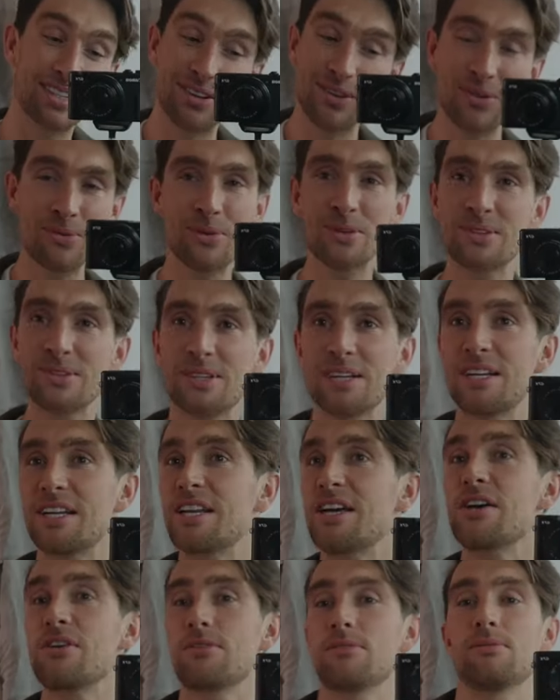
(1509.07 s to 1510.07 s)
and no one's gonna
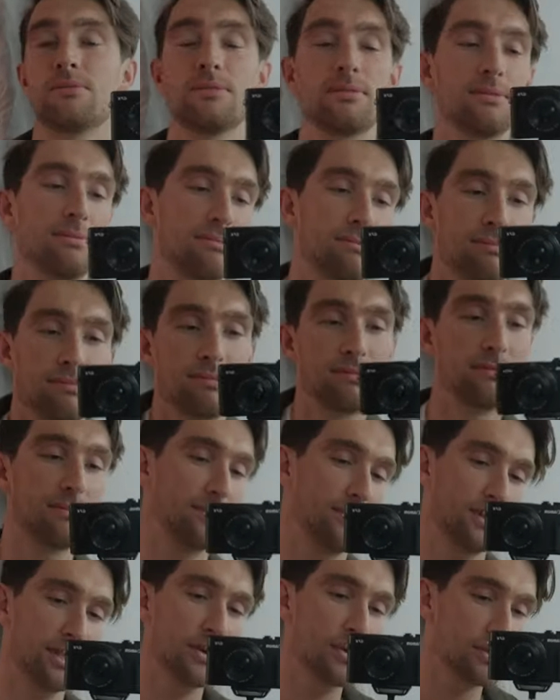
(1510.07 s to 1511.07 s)
know.
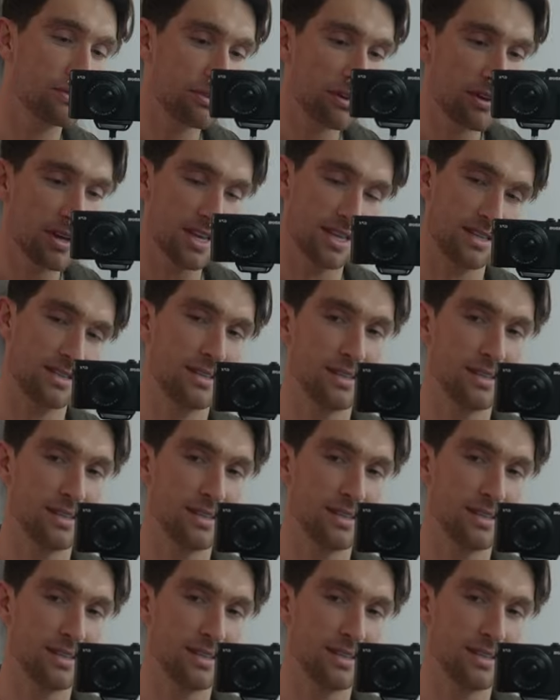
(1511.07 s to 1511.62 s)
So it's fine.